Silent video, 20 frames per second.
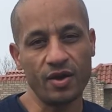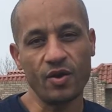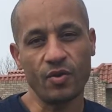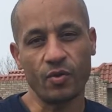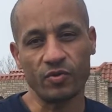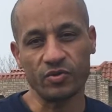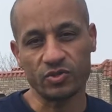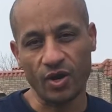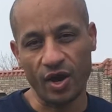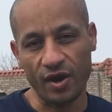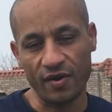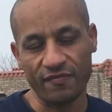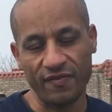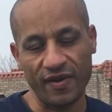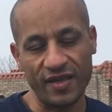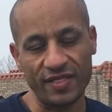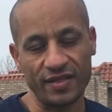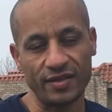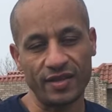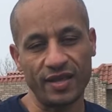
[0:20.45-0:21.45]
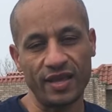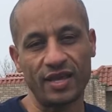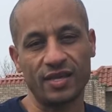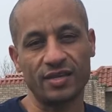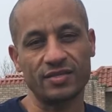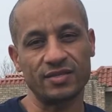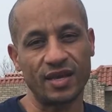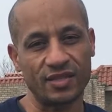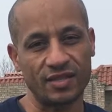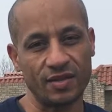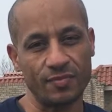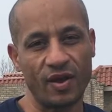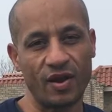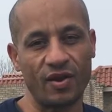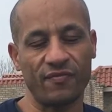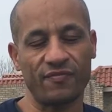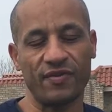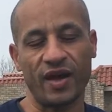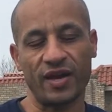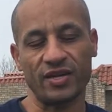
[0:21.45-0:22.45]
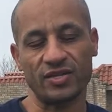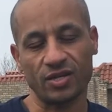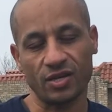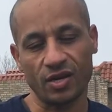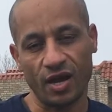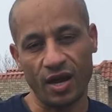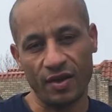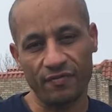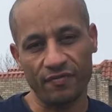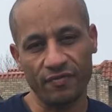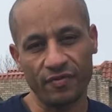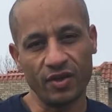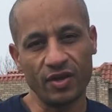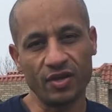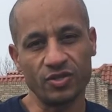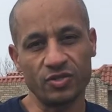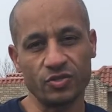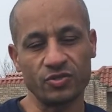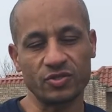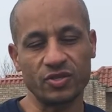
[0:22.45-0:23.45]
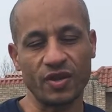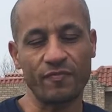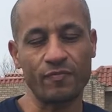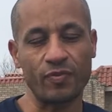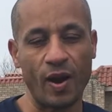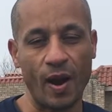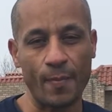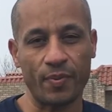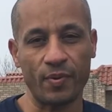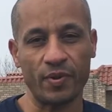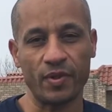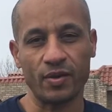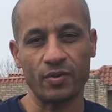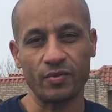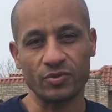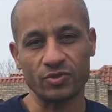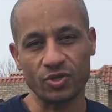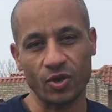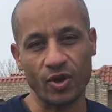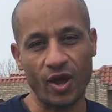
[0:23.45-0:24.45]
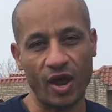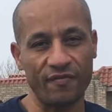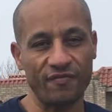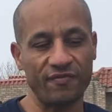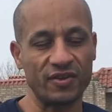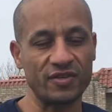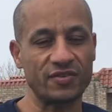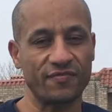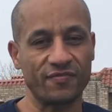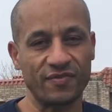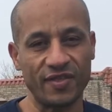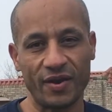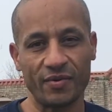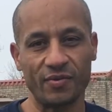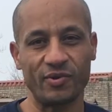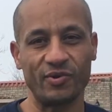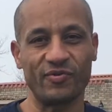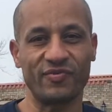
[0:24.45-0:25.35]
We'll try to find the leak, take the metal flashing off, do stuff properly, show you how to fix a flat roof.